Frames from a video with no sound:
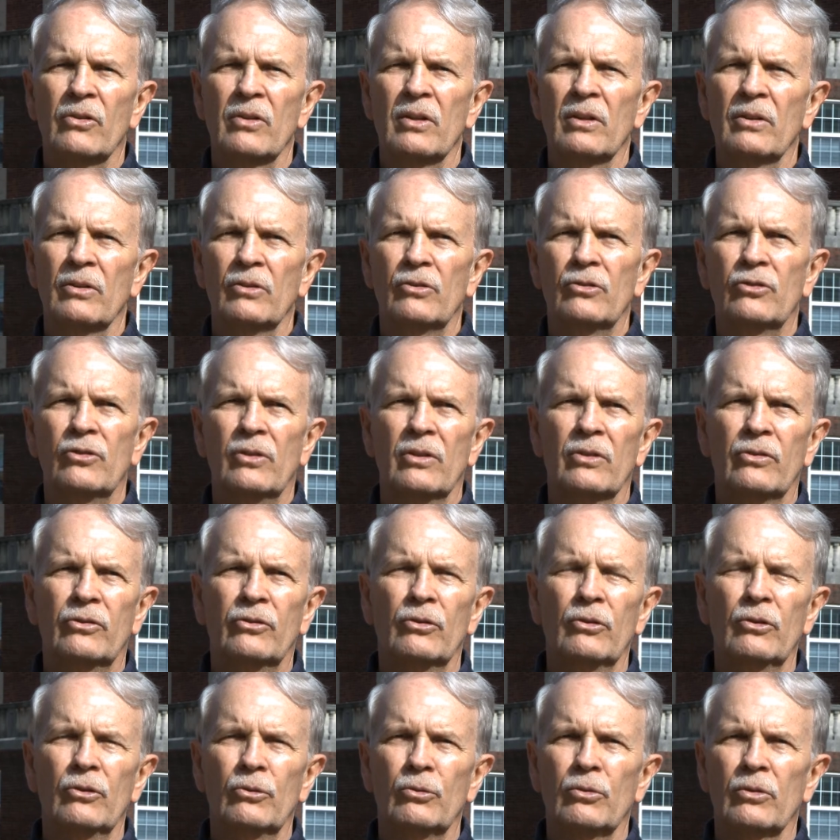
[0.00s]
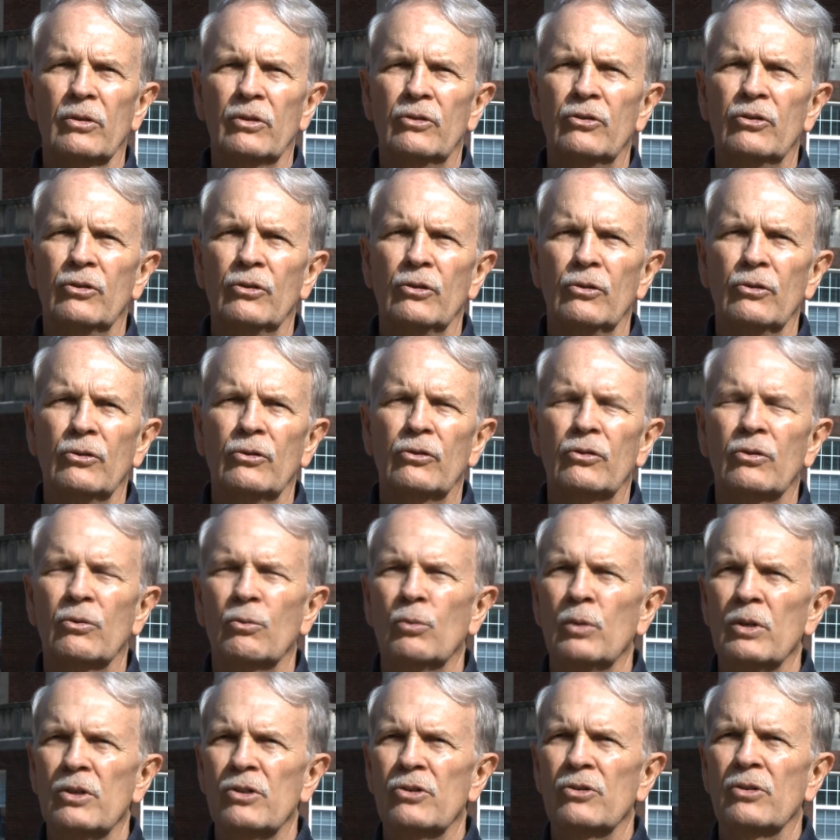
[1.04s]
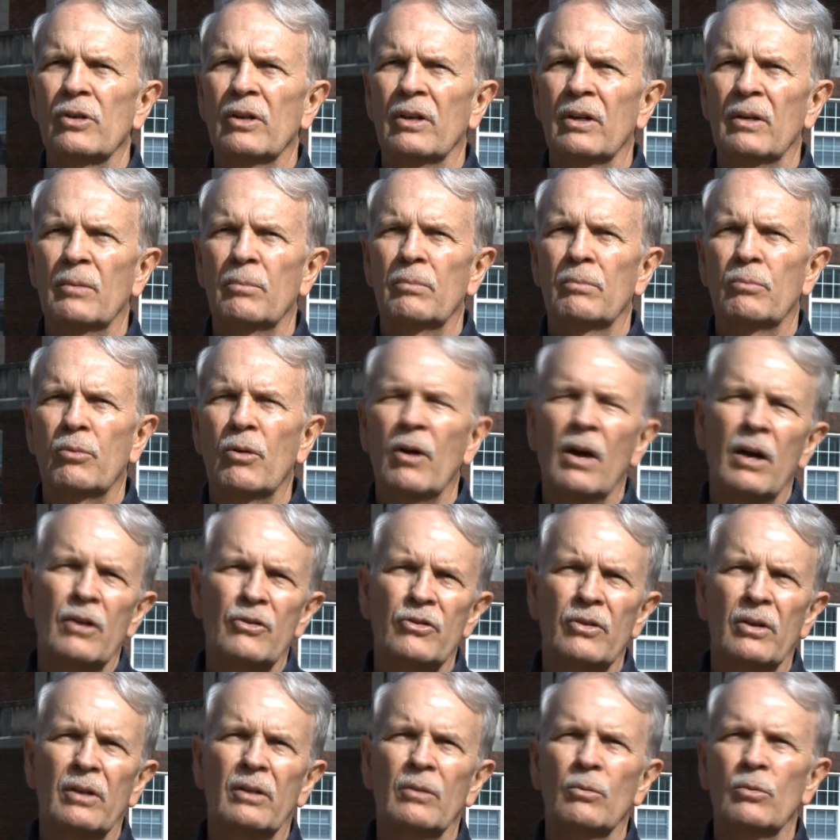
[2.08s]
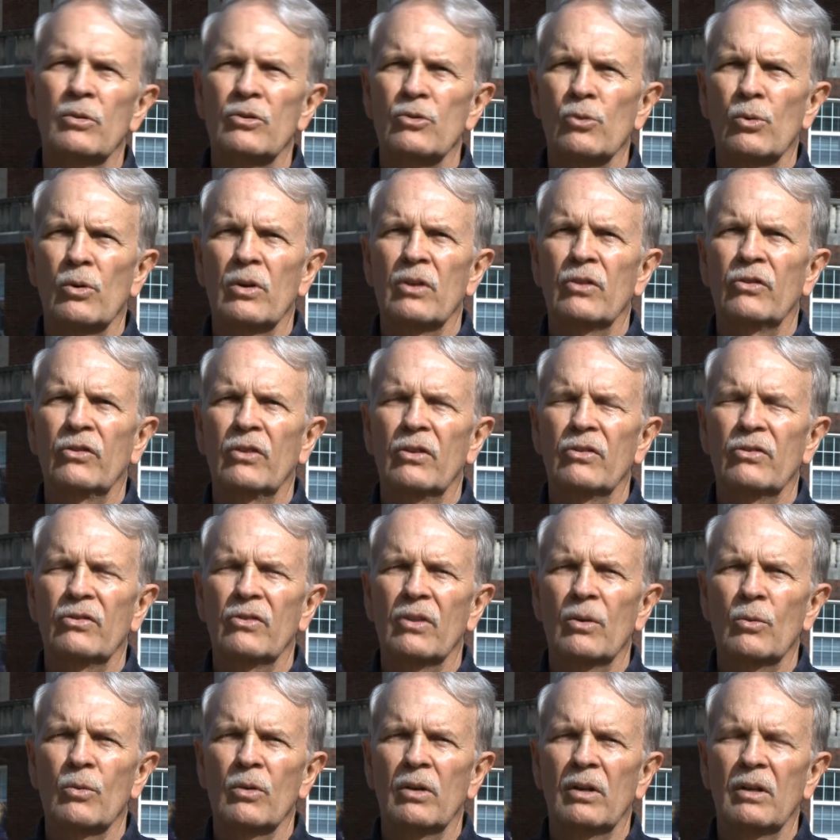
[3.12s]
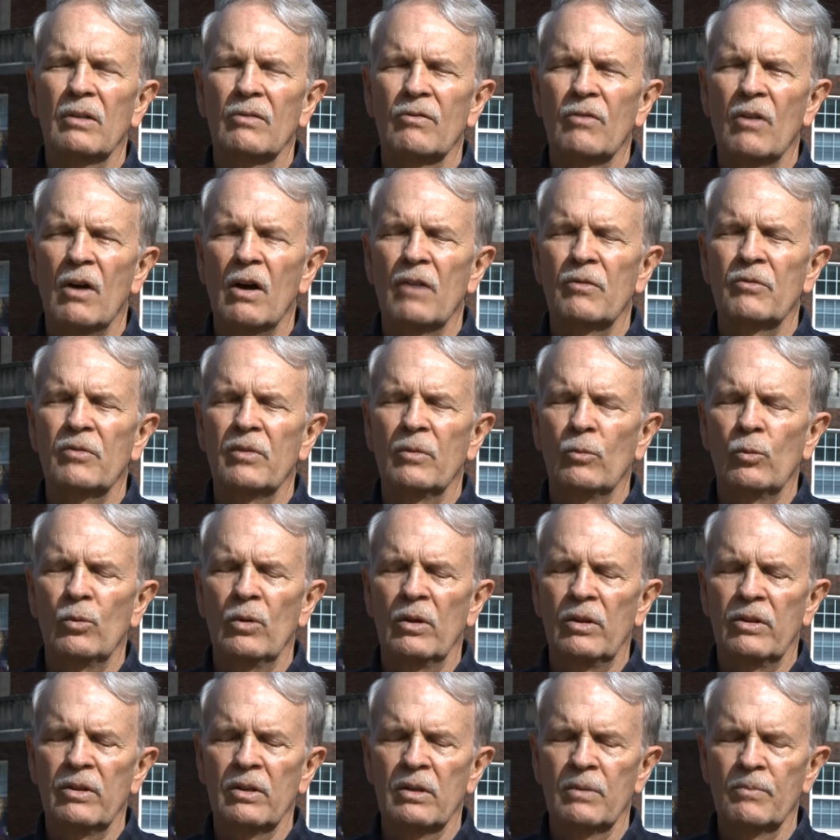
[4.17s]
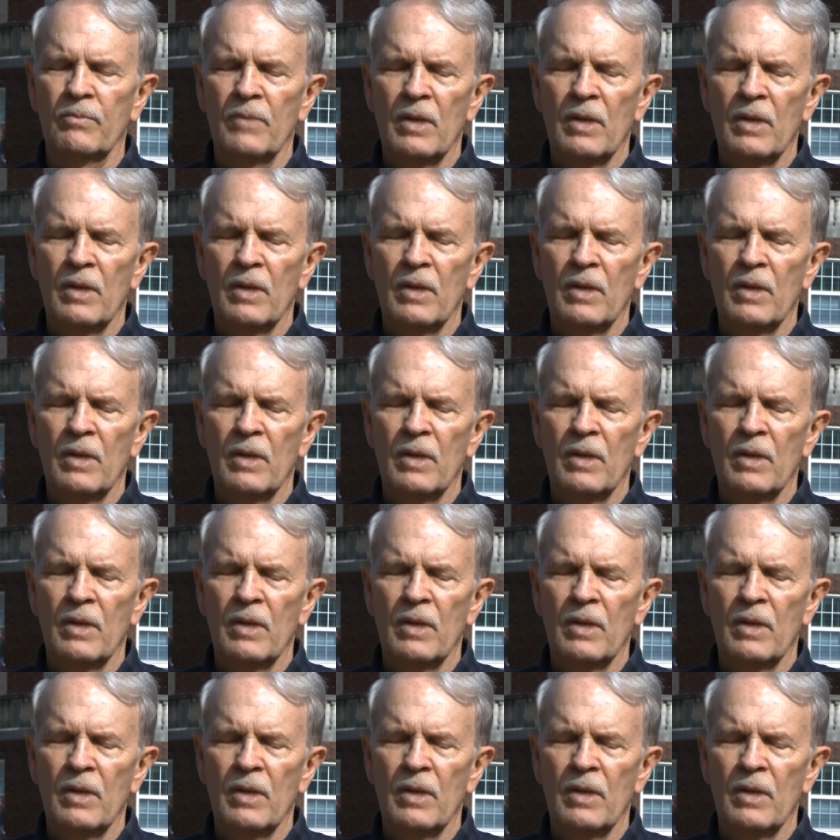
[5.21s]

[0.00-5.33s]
then the, the students really choose which uh, project and which organization they want to get involved with. And